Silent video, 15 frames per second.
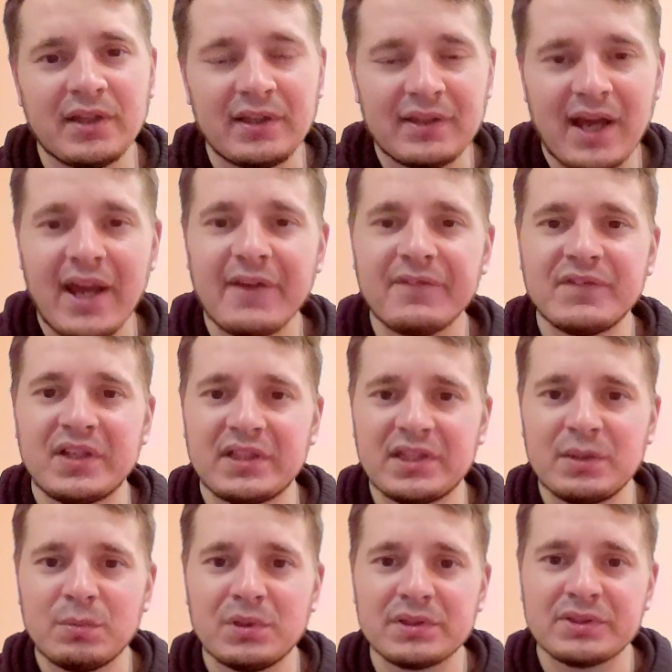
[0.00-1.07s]
the life that
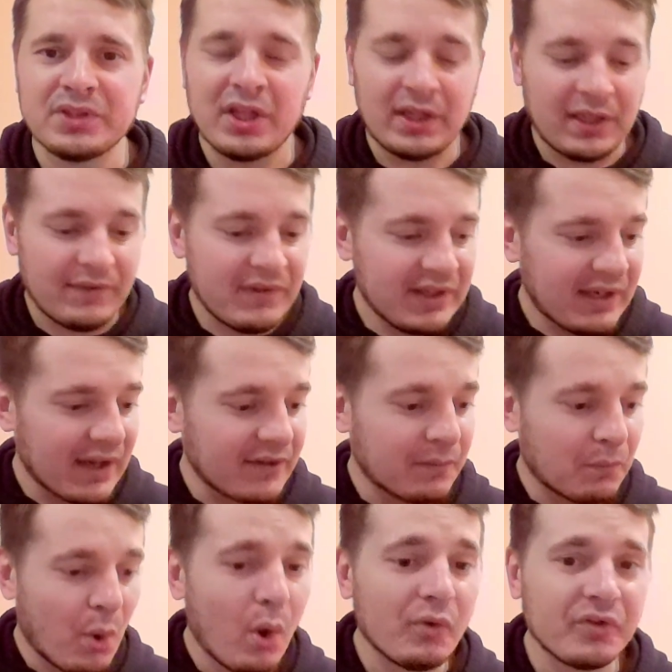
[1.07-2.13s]
he was living in a
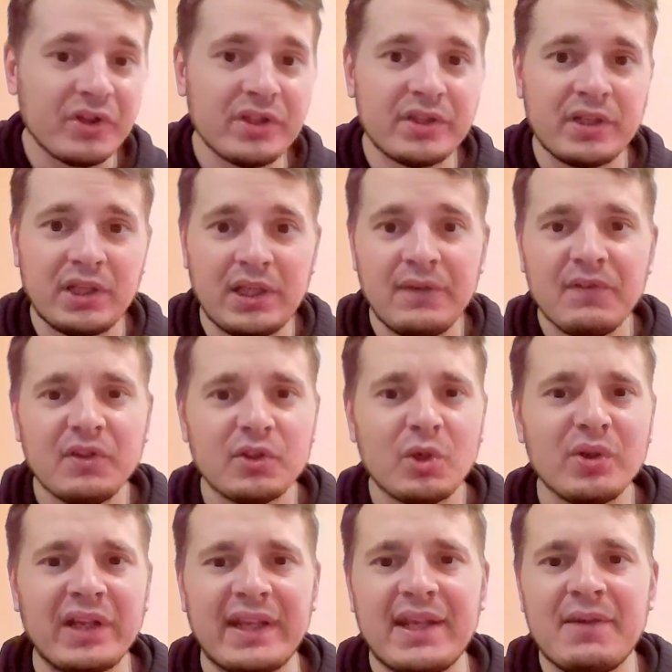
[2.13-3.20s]
small city, even
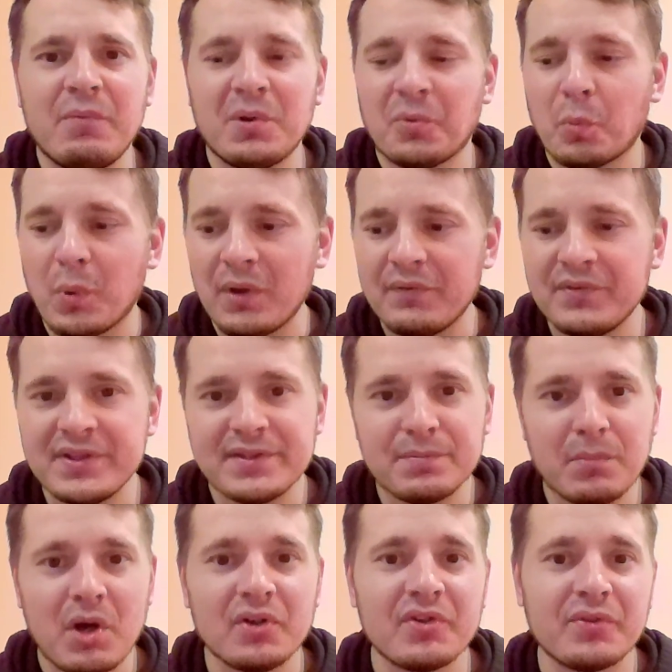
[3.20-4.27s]
though that he was one of the
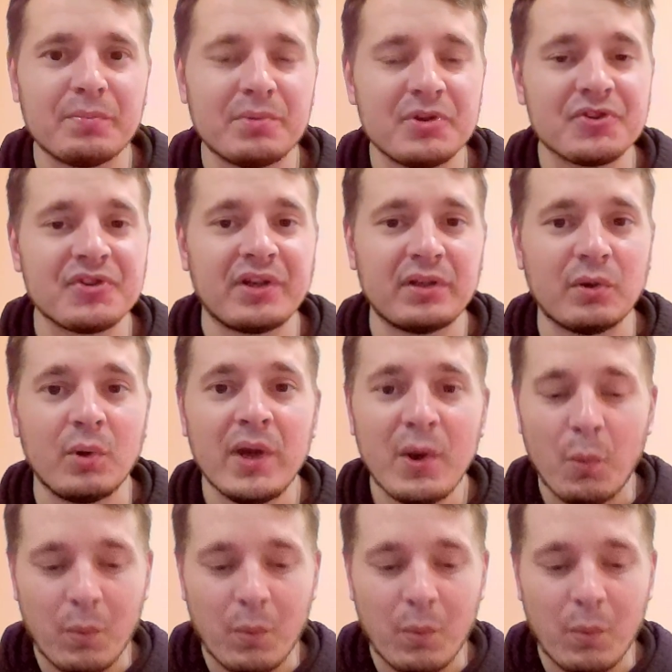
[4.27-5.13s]
smartest person I know,